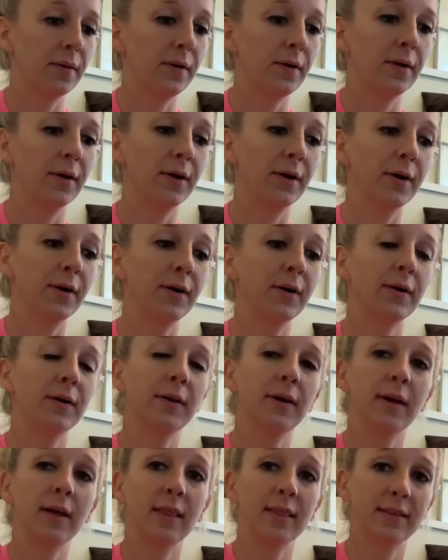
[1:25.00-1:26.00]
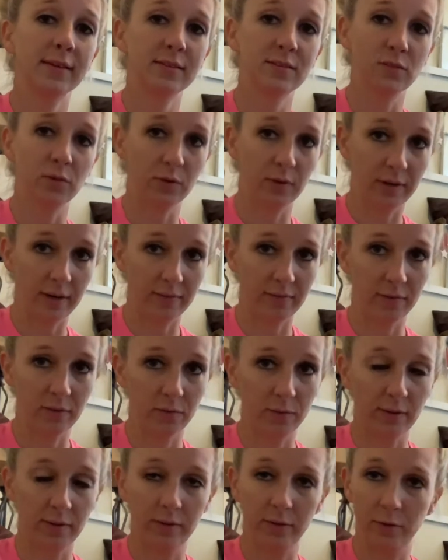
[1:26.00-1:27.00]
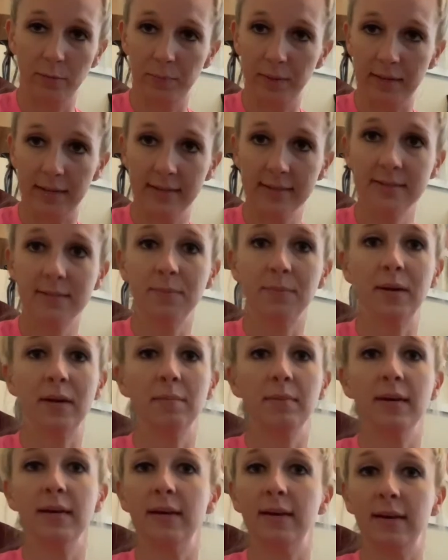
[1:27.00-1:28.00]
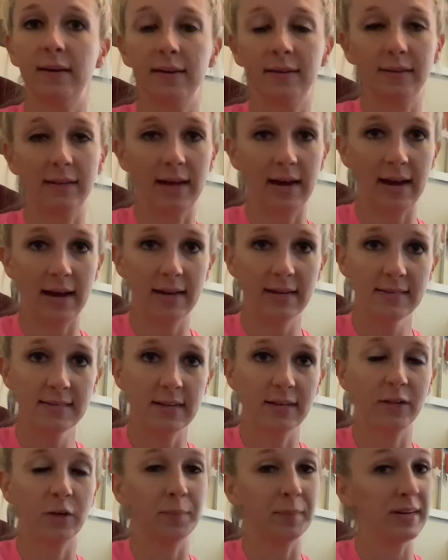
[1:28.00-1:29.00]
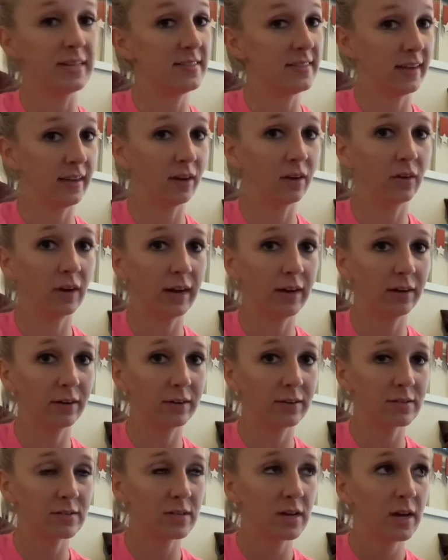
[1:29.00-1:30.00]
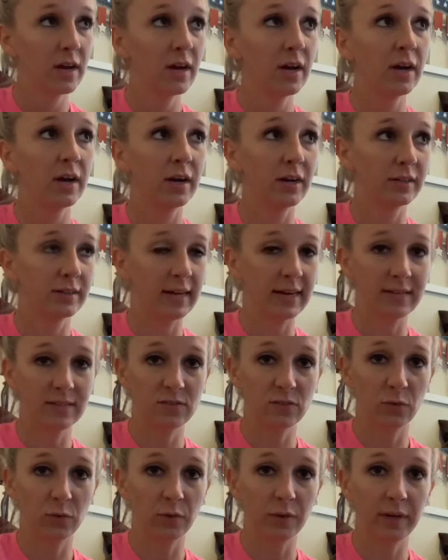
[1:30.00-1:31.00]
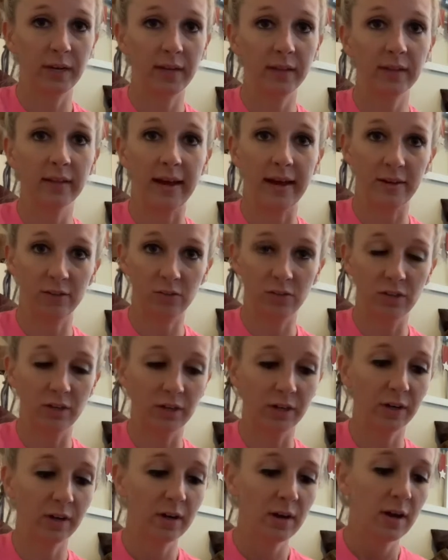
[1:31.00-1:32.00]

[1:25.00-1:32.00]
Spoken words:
heard the story of the Three Little Pigs, maybe in class. I know my second graders heard that story last year.